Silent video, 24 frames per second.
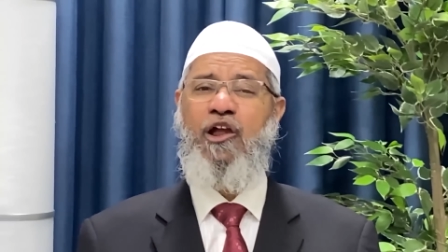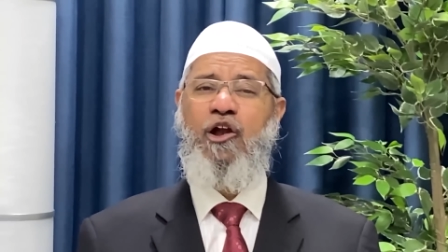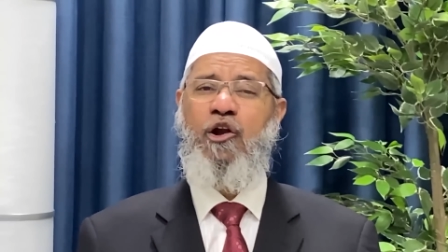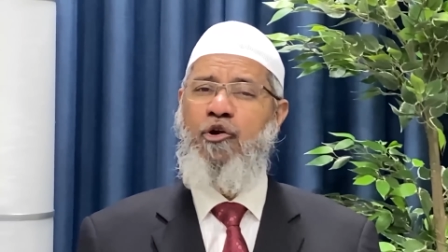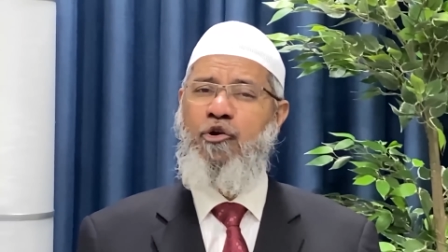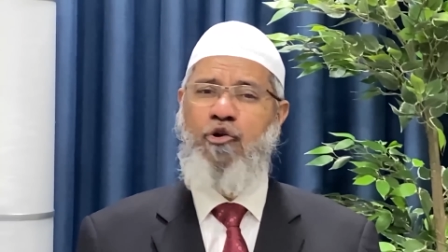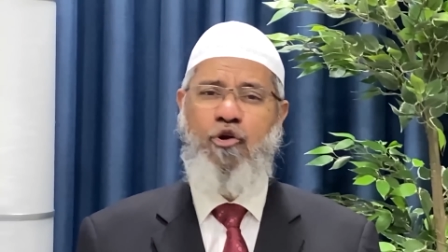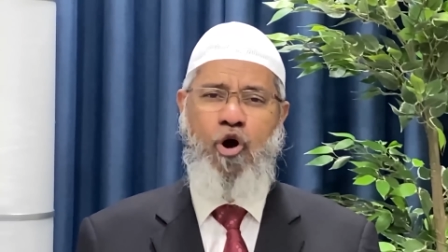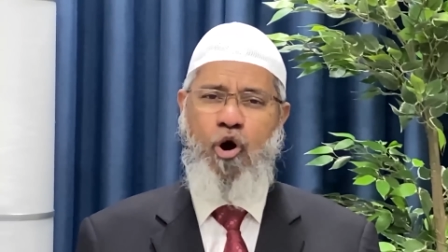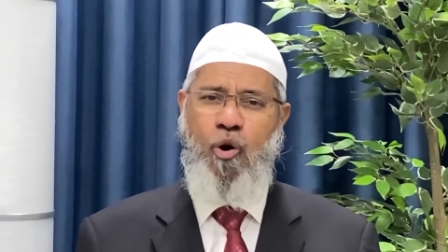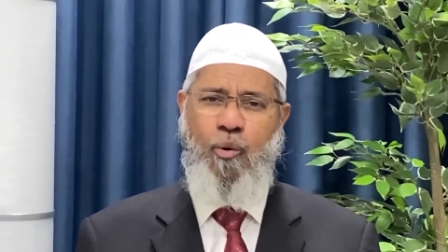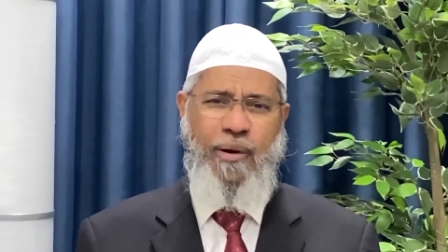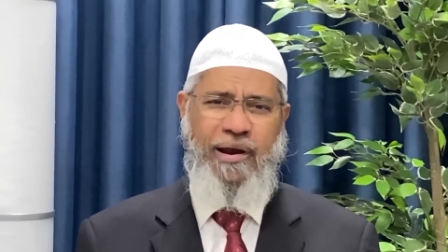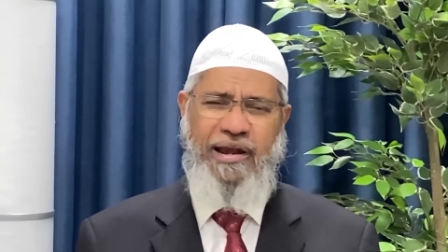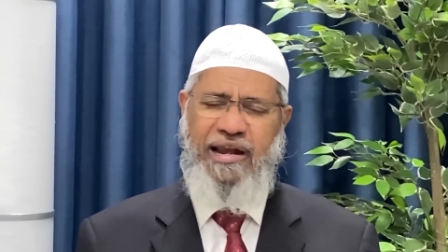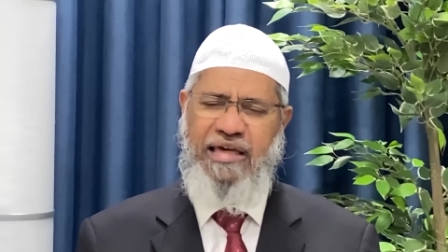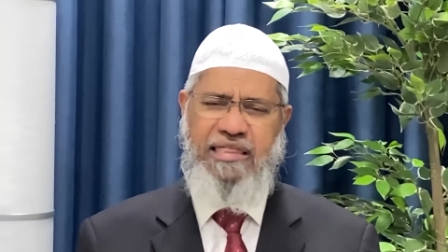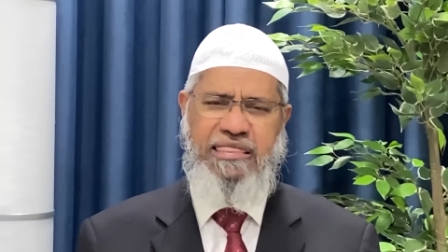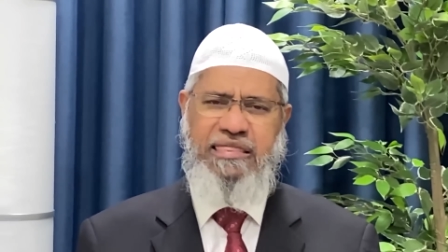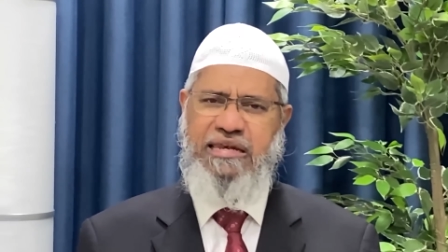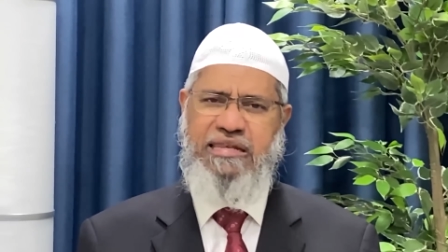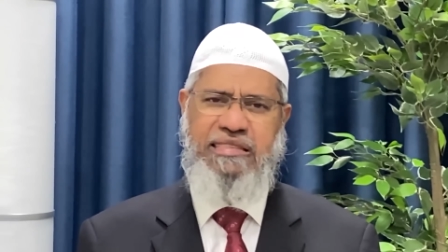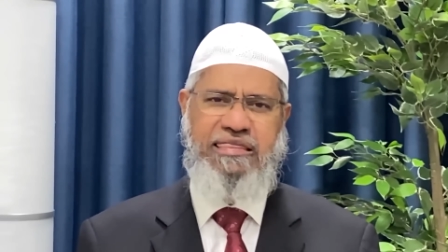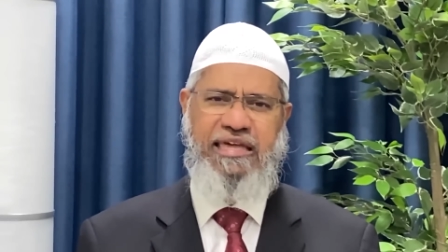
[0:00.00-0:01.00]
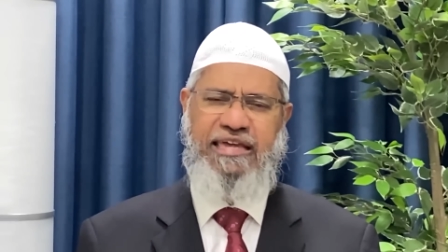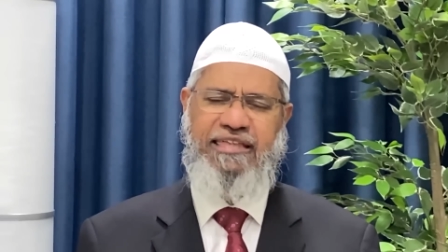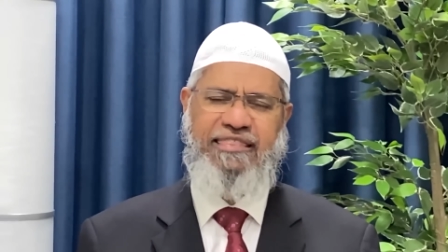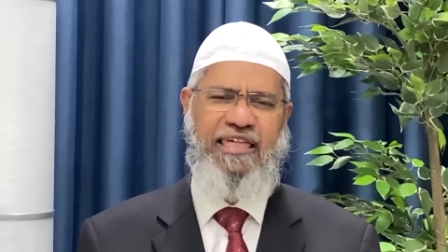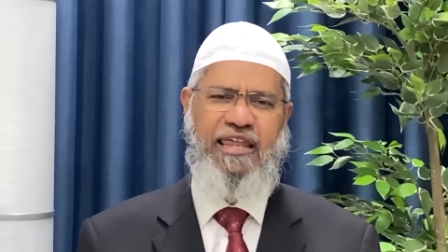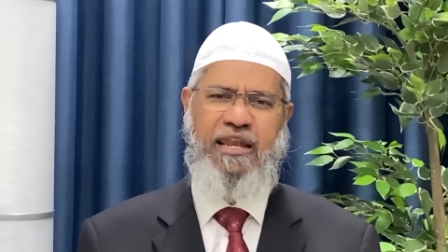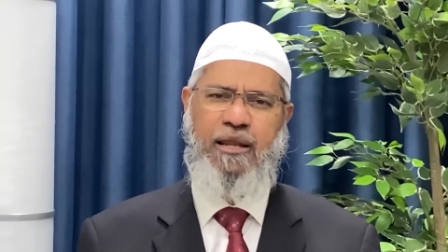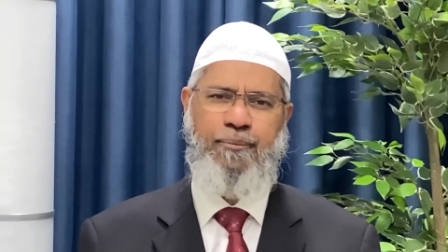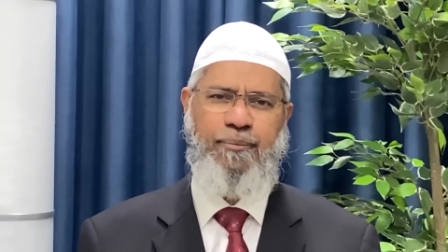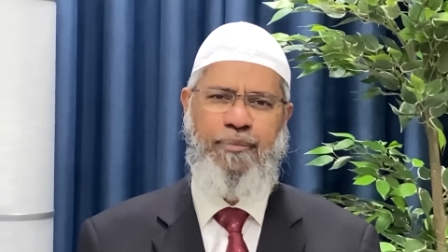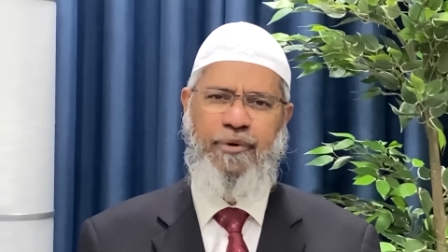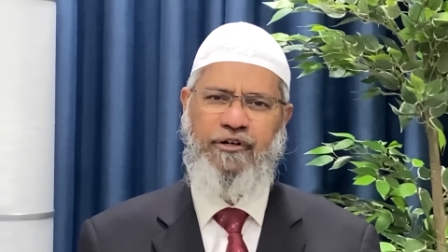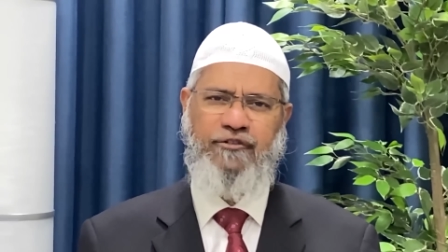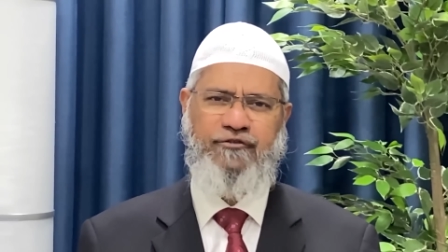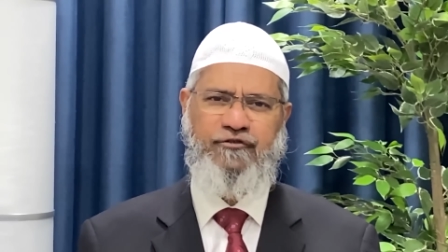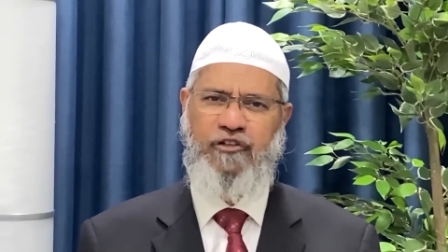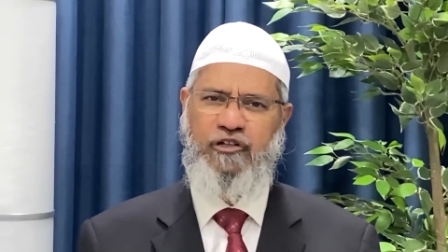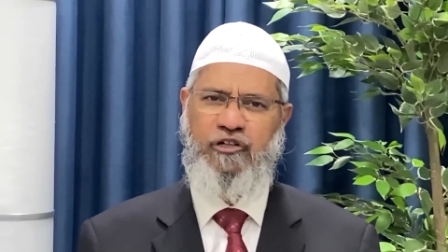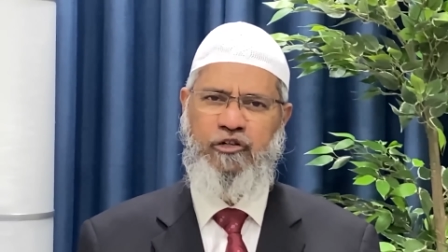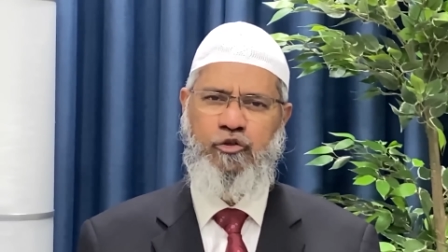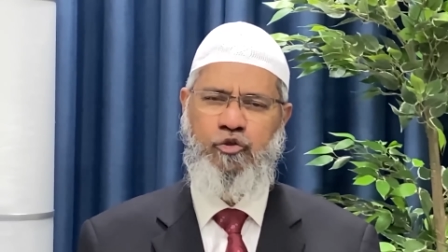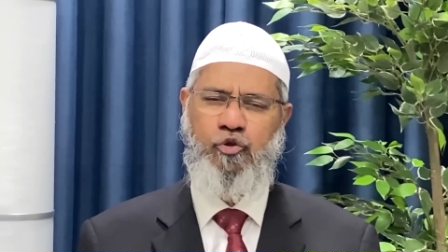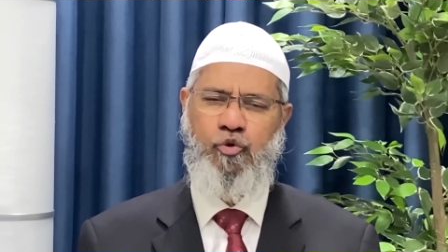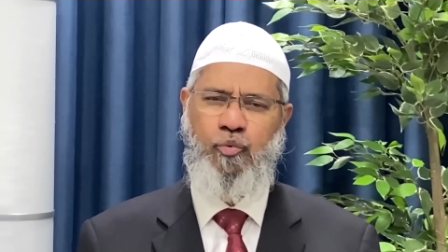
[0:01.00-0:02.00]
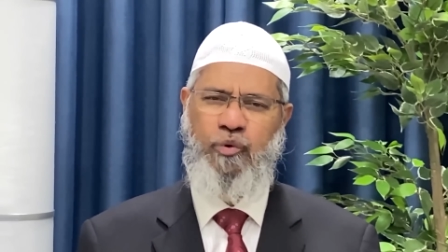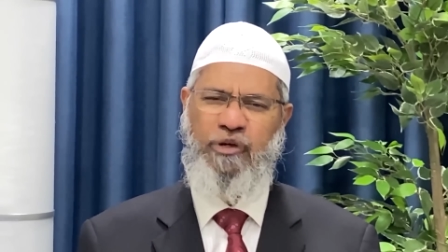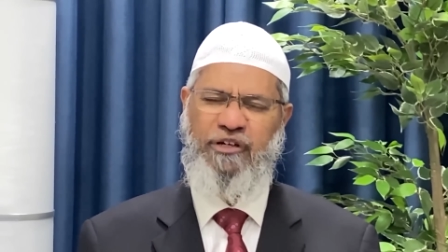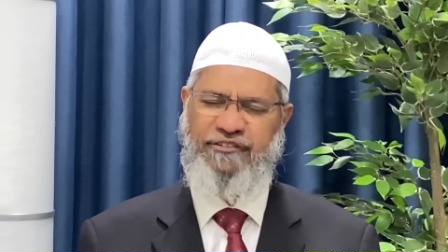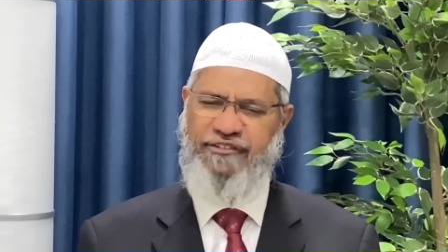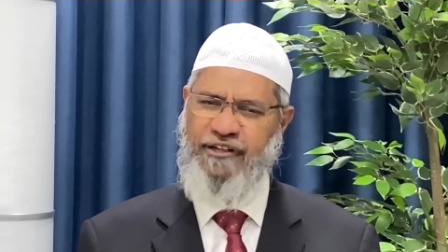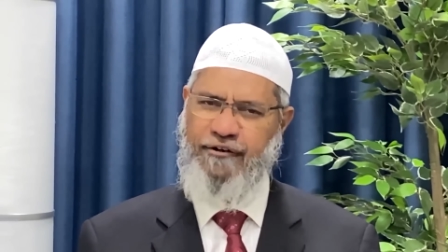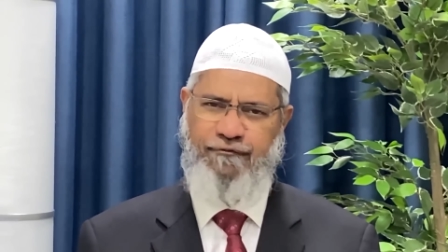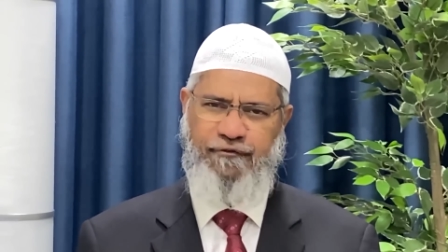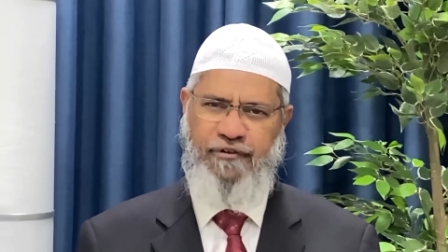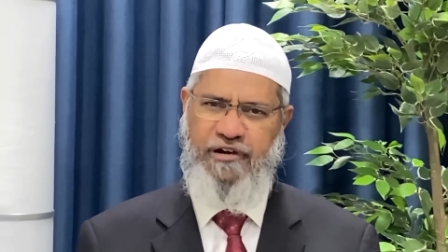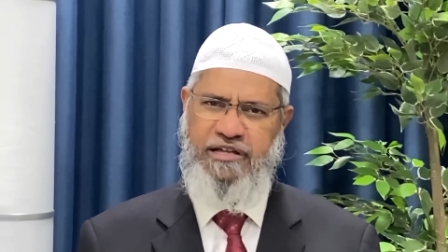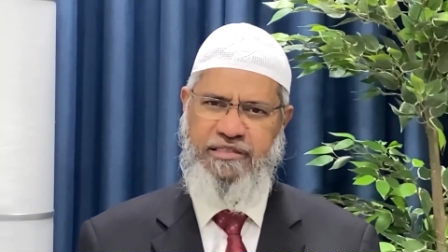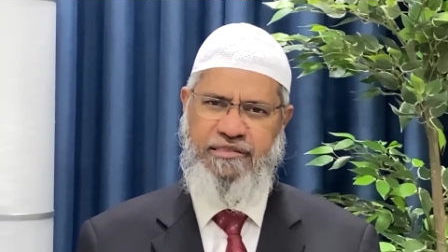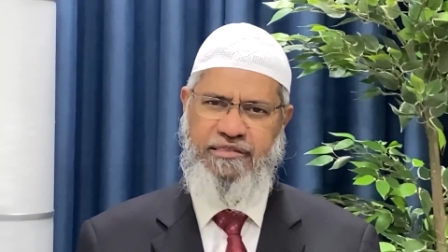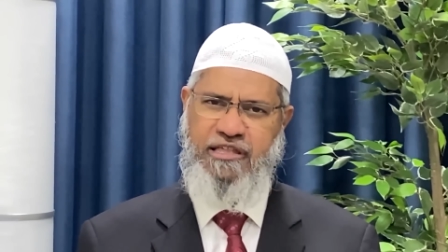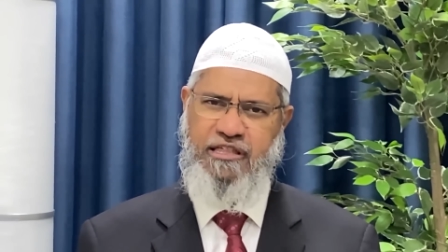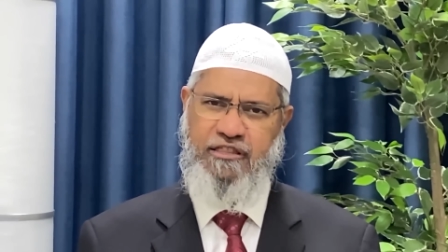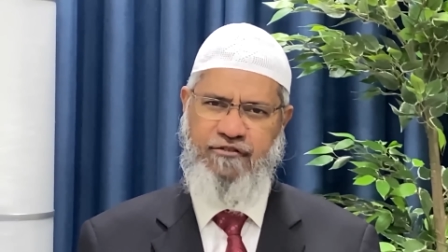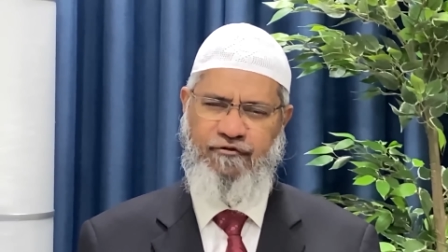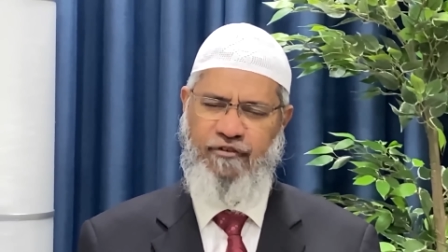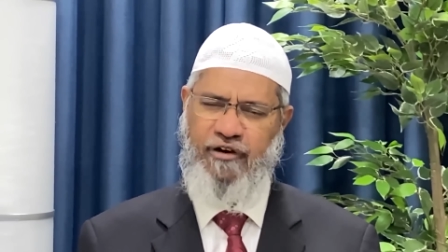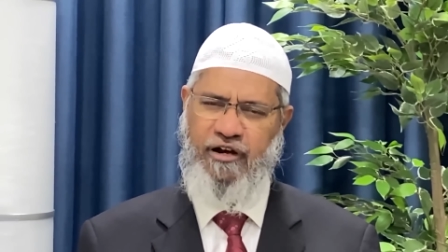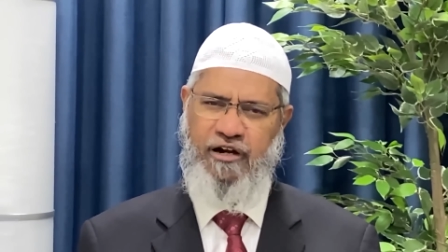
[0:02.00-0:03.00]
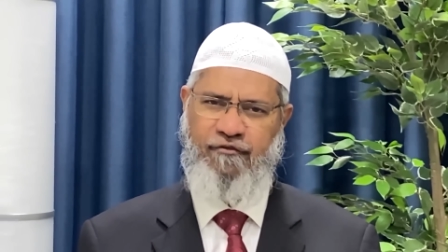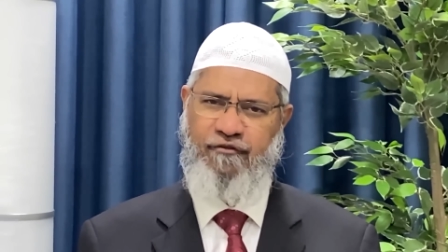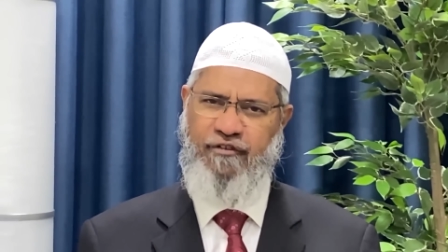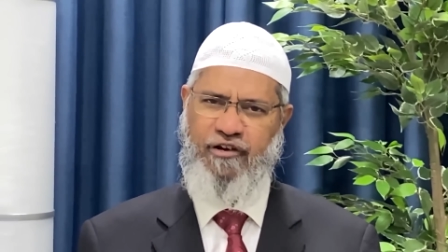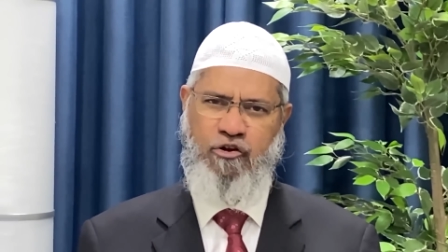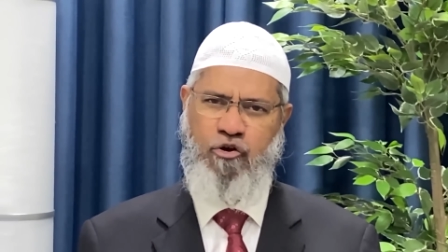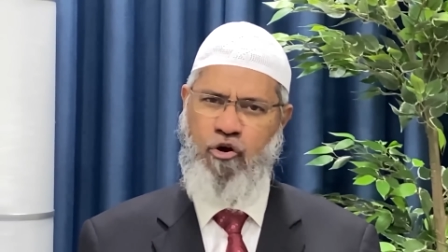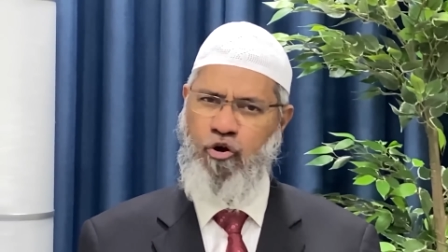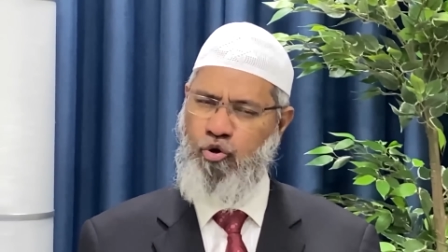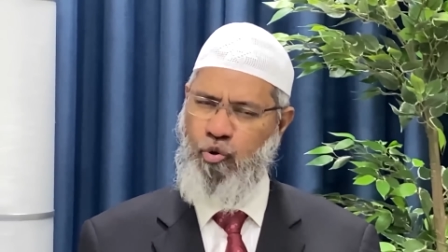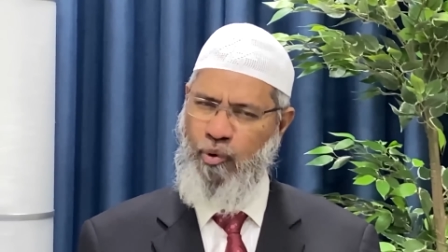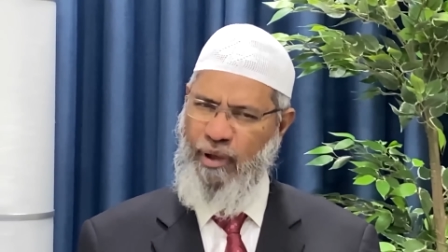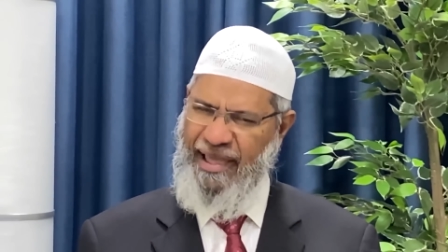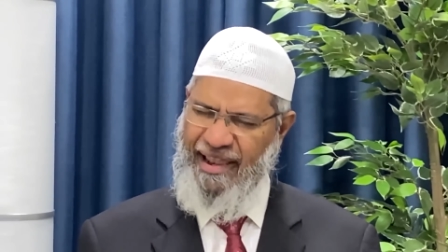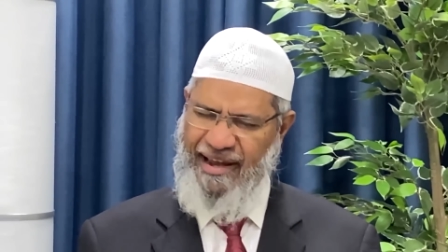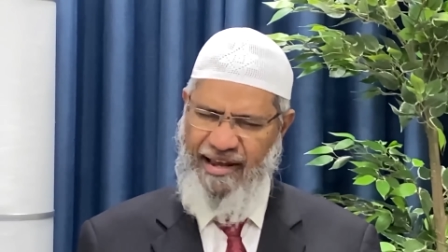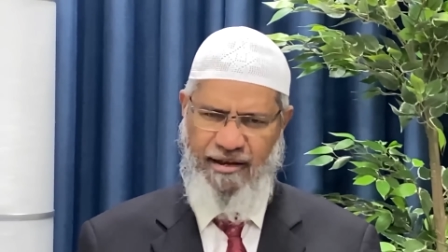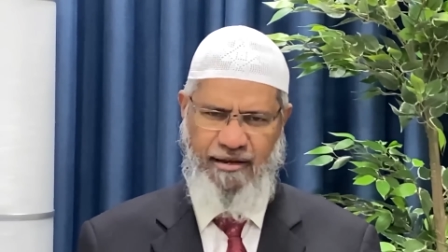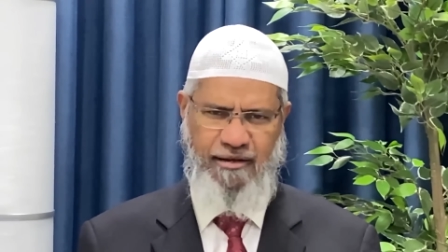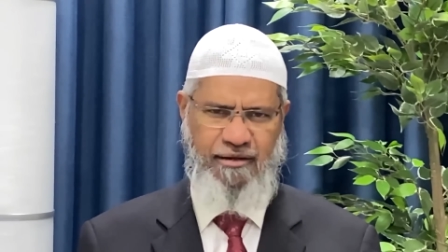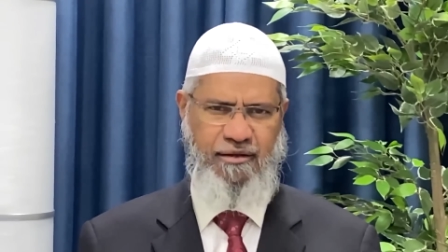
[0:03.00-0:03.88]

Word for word: Nowhere does it say that a person who will suffer in this world will go to hell.